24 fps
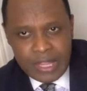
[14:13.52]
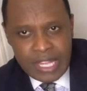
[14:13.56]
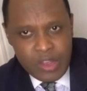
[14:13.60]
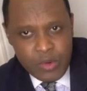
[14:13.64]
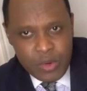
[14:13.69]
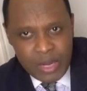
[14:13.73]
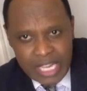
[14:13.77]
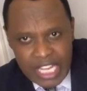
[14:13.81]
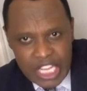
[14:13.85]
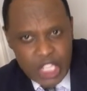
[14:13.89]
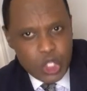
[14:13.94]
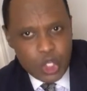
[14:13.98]
their
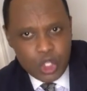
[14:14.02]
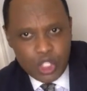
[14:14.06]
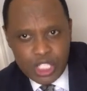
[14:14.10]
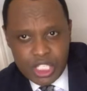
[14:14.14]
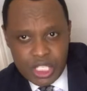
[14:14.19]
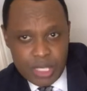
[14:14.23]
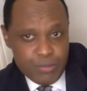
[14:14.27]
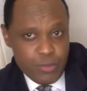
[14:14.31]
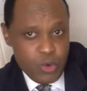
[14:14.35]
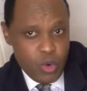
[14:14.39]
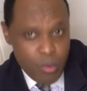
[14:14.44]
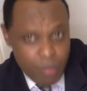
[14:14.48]

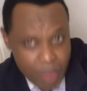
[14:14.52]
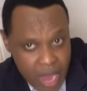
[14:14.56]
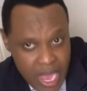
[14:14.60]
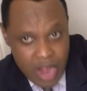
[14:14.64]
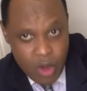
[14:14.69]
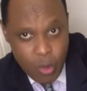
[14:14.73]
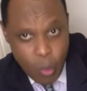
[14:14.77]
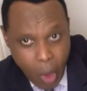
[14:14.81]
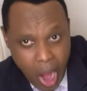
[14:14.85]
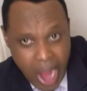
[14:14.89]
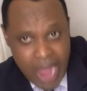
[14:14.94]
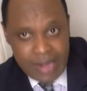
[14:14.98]
relationship no
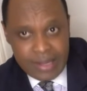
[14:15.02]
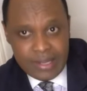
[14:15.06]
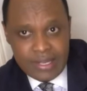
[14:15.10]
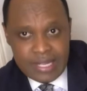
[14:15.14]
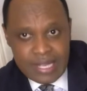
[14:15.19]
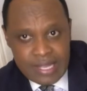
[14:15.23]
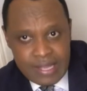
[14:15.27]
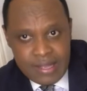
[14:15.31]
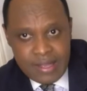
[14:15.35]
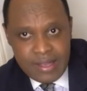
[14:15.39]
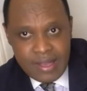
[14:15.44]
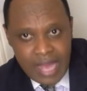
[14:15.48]
matter what.
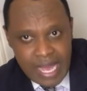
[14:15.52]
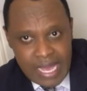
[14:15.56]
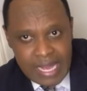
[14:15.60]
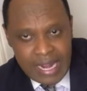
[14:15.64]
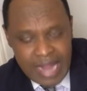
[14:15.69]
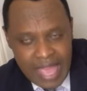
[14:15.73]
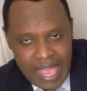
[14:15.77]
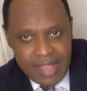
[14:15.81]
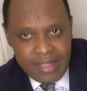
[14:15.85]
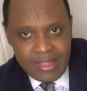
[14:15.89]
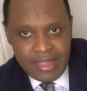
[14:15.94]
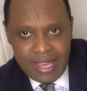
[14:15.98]
I
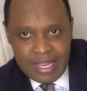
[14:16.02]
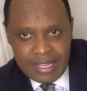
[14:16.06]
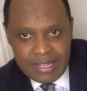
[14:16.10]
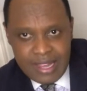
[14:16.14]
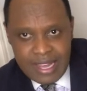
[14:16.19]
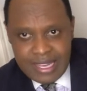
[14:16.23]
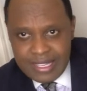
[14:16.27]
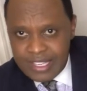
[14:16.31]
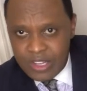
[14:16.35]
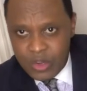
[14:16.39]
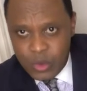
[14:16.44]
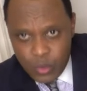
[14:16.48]
like that
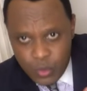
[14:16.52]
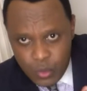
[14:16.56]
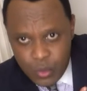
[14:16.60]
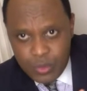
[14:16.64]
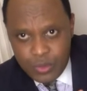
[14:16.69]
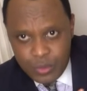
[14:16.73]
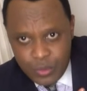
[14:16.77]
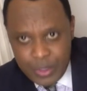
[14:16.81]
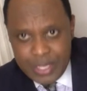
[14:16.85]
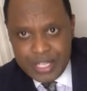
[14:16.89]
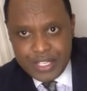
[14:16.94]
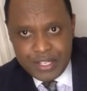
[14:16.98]
as a
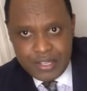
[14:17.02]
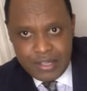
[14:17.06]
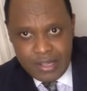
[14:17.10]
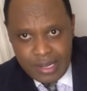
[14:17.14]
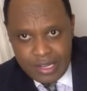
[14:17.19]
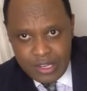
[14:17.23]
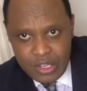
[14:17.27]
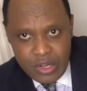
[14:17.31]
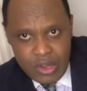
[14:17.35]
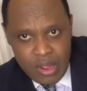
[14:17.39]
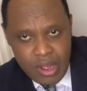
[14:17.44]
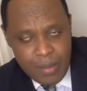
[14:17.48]

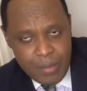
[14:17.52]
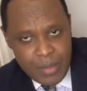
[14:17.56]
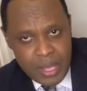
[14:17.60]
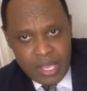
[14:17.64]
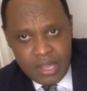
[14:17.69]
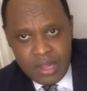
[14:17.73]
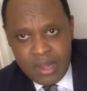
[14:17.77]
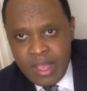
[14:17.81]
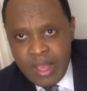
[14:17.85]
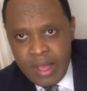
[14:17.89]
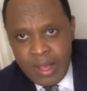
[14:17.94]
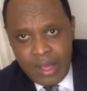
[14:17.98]
Christian, you know what I
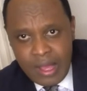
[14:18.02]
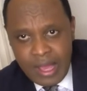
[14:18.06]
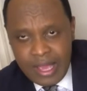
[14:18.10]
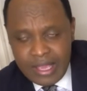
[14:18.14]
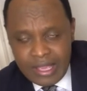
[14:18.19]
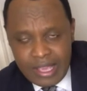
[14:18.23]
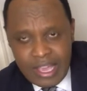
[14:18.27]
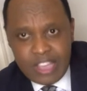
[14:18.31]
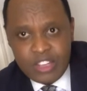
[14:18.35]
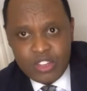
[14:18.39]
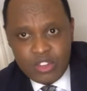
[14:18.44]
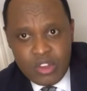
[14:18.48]
mean?
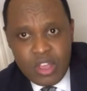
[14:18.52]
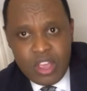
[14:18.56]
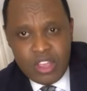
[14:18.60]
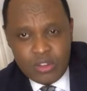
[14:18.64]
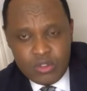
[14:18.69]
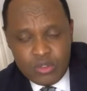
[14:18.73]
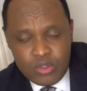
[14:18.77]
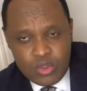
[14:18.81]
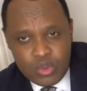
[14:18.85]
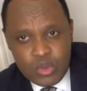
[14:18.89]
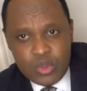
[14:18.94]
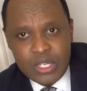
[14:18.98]
I
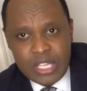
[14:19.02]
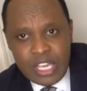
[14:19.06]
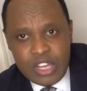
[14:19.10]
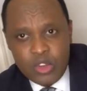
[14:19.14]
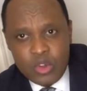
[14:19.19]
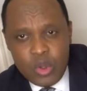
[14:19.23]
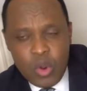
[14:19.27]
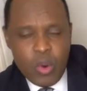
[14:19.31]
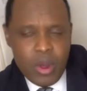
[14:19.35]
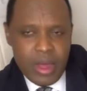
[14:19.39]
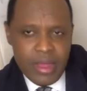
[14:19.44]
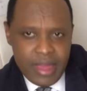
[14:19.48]
truly
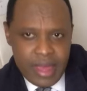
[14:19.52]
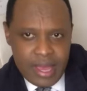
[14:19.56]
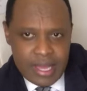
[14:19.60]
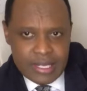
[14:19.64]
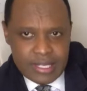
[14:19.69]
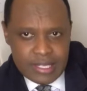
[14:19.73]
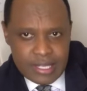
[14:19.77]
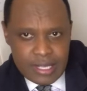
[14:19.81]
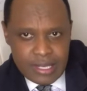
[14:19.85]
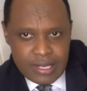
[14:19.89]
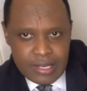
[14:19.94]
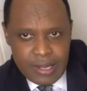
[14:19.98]
adore
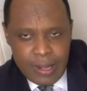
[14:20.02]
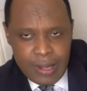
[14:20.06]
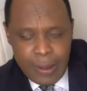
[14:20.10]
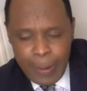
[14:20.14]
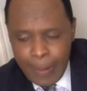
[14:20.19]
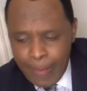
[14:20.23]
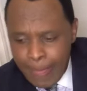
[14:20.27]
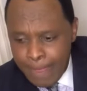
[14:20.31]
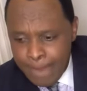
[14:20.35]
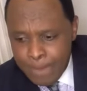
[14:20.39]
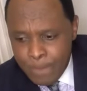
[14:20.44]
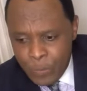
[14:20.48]
that. And
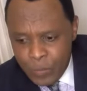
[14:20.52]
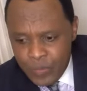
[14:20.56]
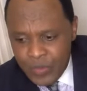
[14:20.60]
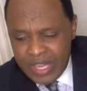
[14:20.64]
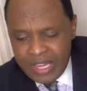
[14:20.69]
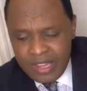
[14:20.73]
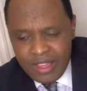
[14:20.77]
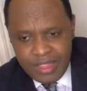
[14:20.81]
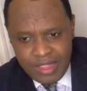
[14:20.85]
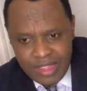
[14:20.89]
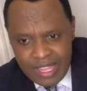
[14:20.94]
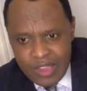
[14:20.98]

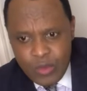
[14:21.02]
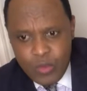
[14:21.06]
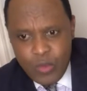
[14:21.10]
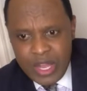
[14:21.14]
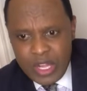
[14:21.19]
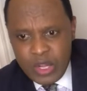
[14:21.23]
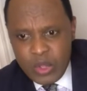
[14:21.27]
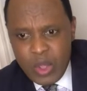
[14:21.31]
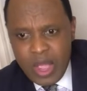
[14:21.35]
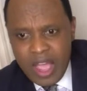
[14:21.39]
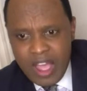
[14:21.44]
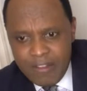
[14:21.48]
I think
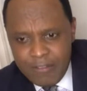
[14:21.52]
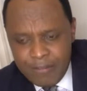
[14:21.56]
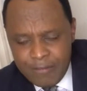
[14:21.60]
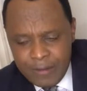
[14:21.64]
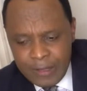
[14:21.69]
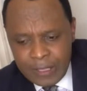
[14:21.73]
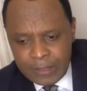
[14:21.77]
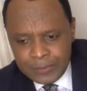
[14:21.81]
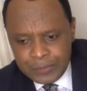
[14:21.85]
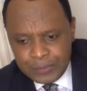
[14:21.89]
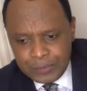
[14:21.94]
when you have,